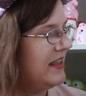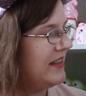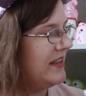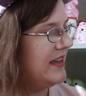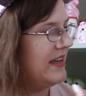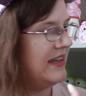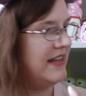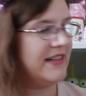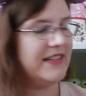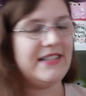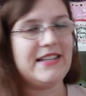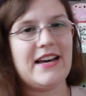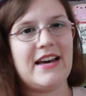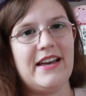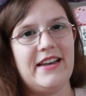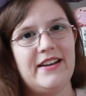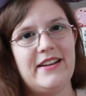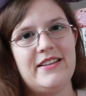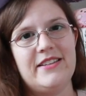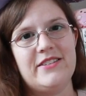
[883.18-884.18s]
the
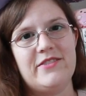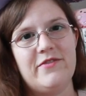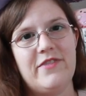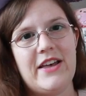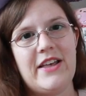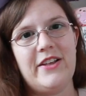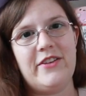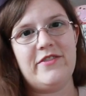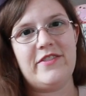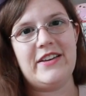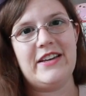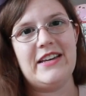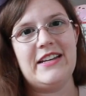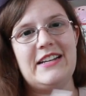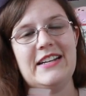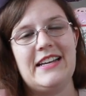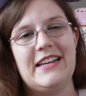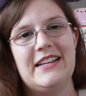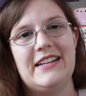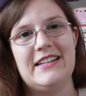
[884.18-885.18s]
inside is
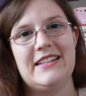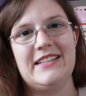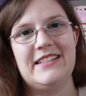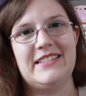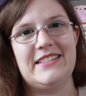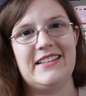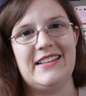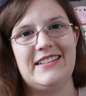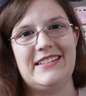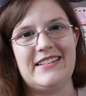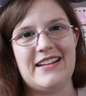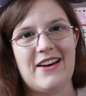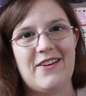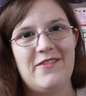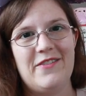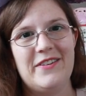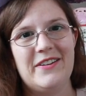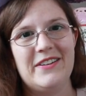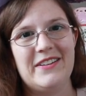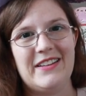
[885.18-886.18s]
velvet. It is
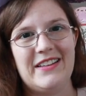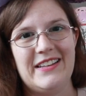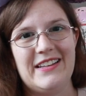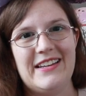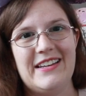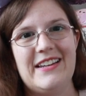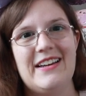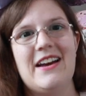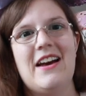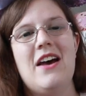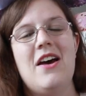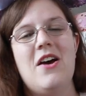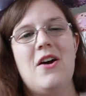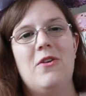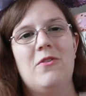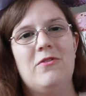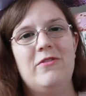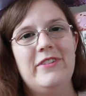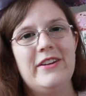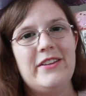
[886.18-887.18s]
definitely
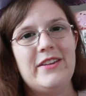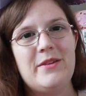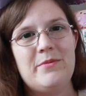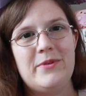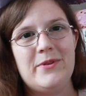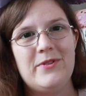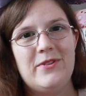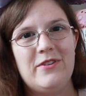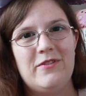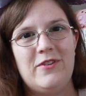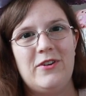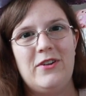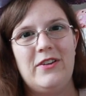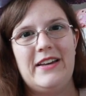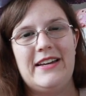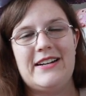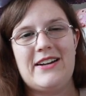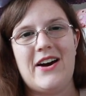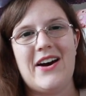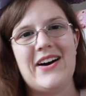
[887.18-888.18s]
really beautiful
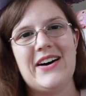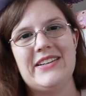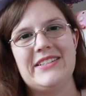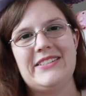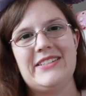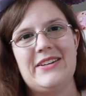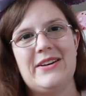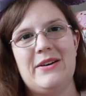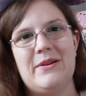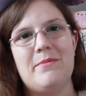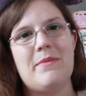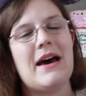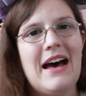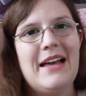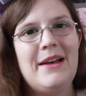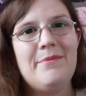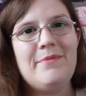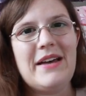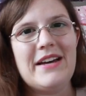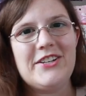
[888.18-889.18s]
and awesome.
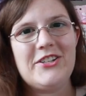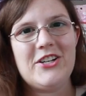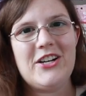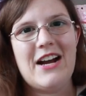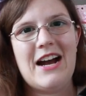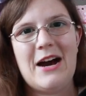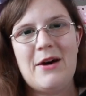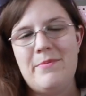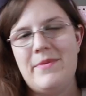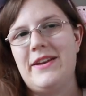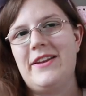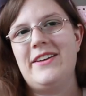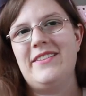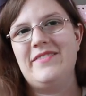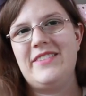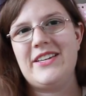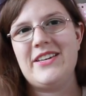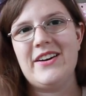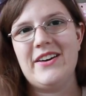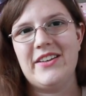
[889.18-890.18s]
I'm not sure how many
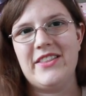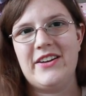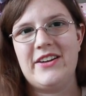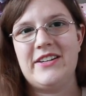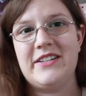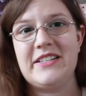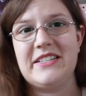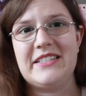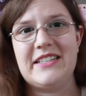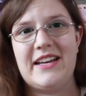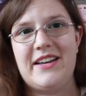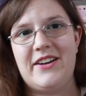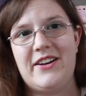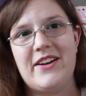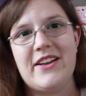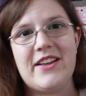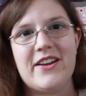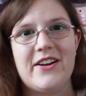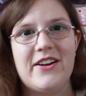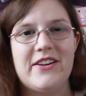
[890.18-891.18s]
of the other designer
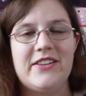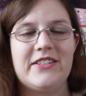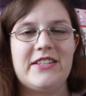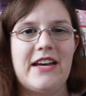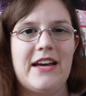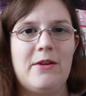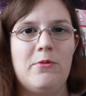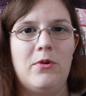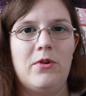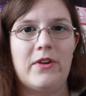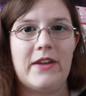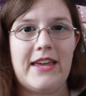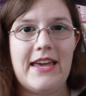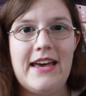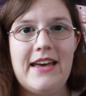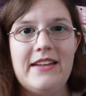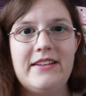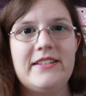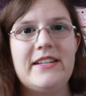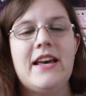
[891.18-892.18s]
ears I will
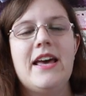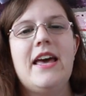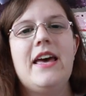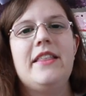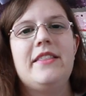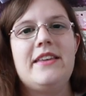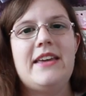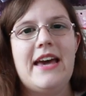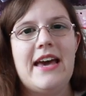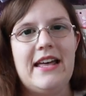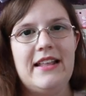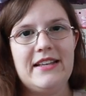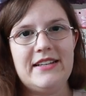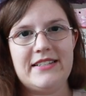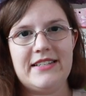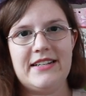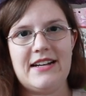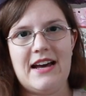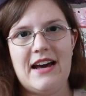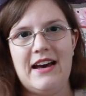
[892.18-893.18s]
get. The
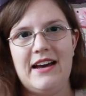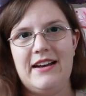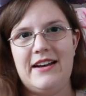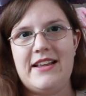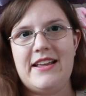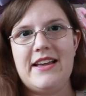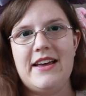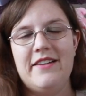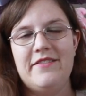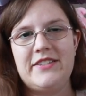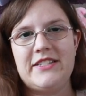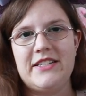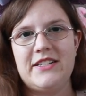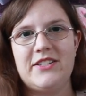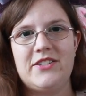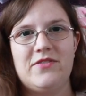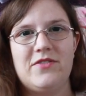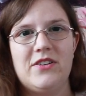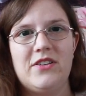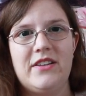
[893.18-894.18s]
Alex and Ani have
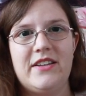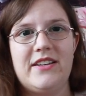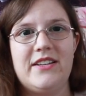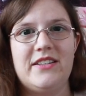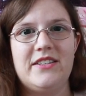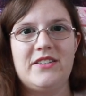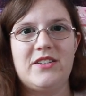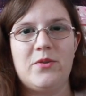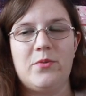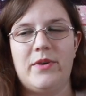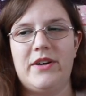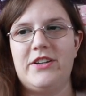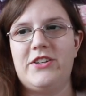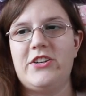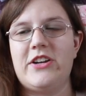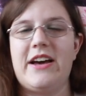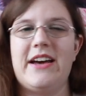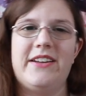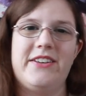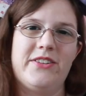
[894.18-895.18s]
since released,
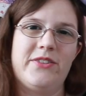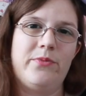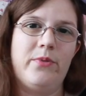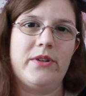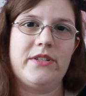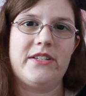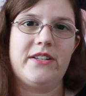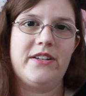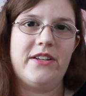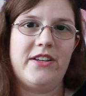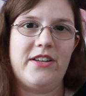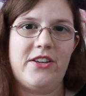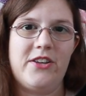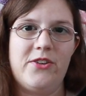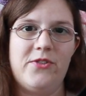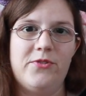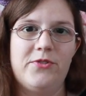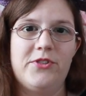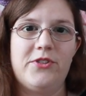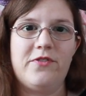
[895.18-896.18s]
which I just wasn't a
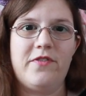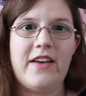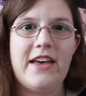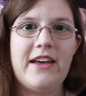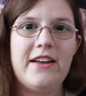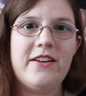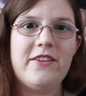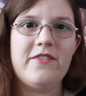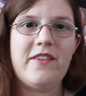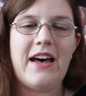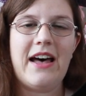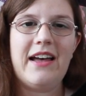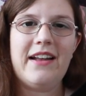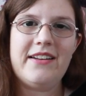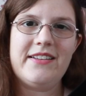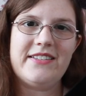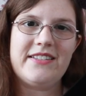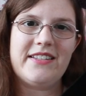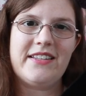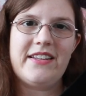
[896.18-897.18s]
huge fan of,
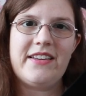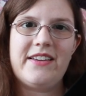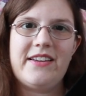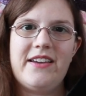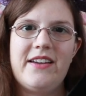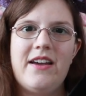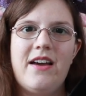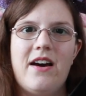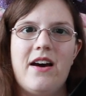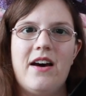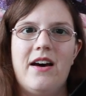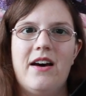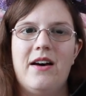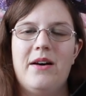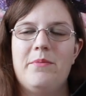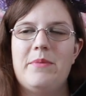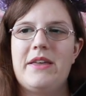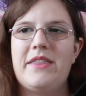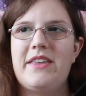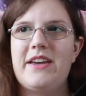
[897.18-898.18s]
honestly.
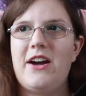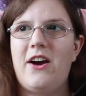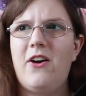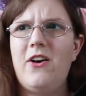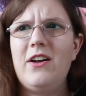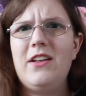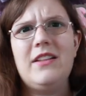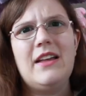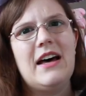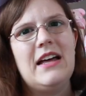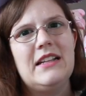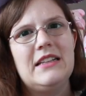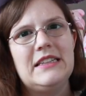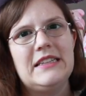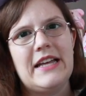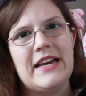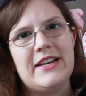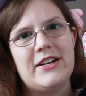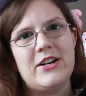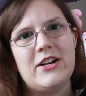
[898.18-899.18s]
Um, they are a lot
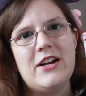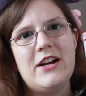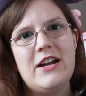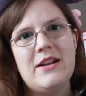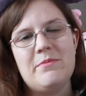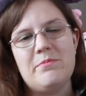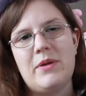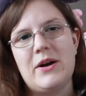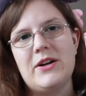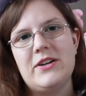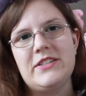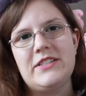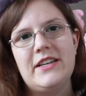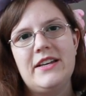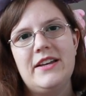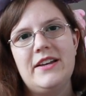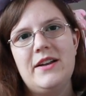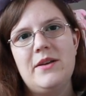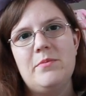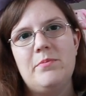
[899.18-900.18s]
lighter in
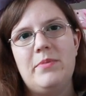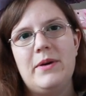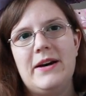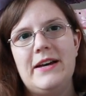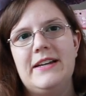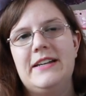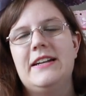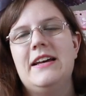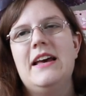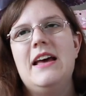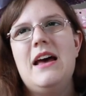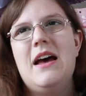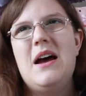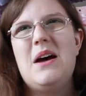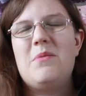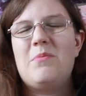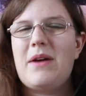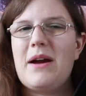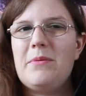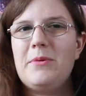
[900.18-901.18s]
person, but
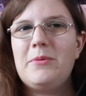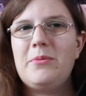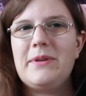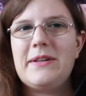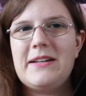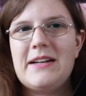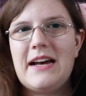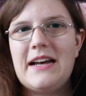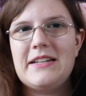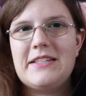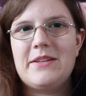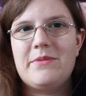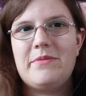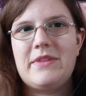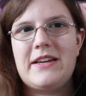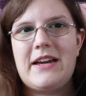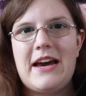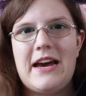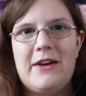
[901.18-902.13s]
probably not something